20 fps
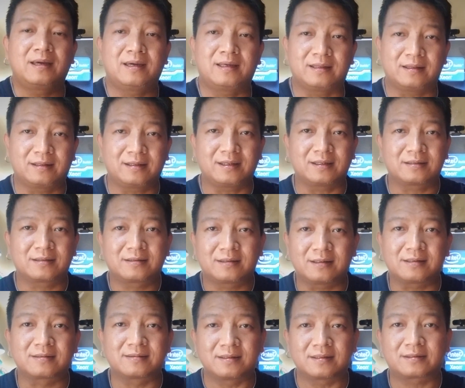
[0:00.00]
and this
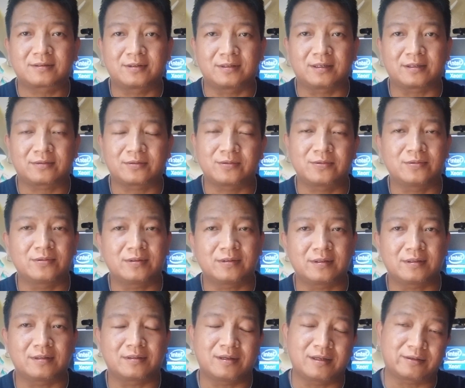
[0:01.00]
does not connect to
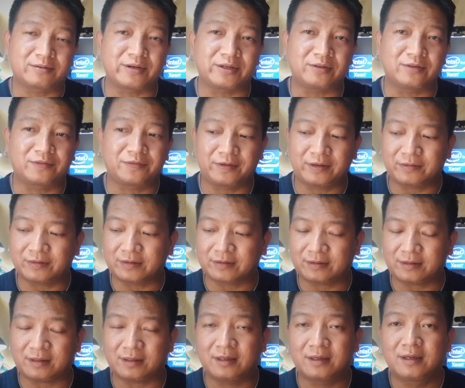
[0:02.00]
a radio
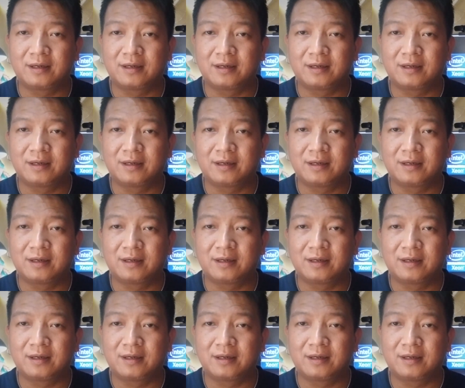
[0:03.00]
frequency.